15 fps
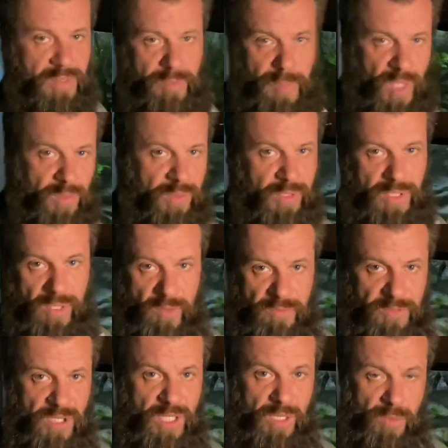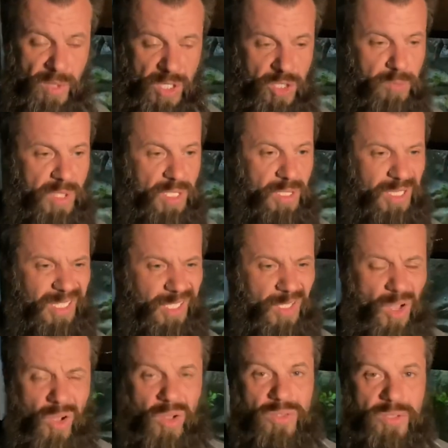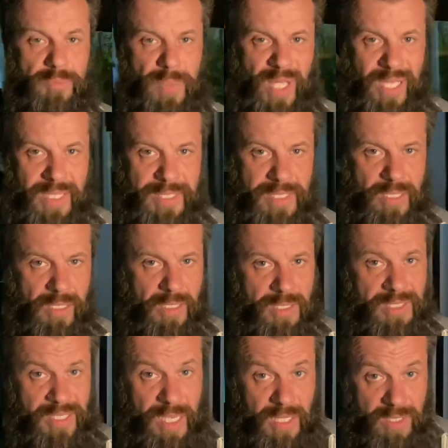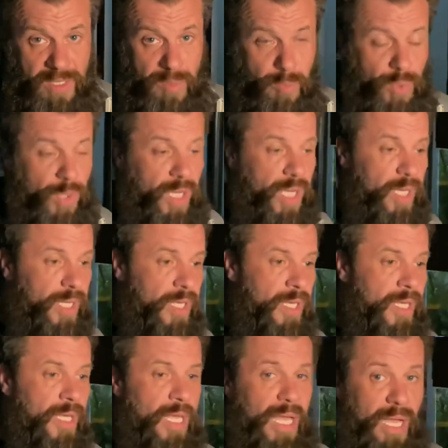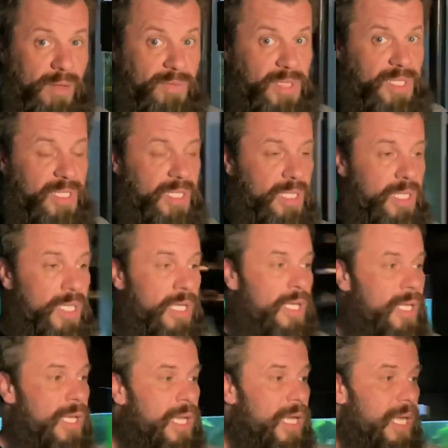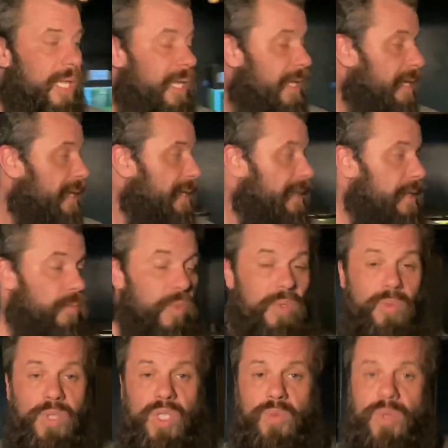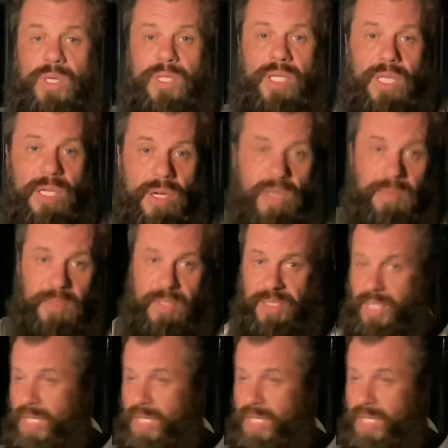about the, you know, feeding regimen, and it all depends on the size of the prey, obviously, and well, which one they are, because I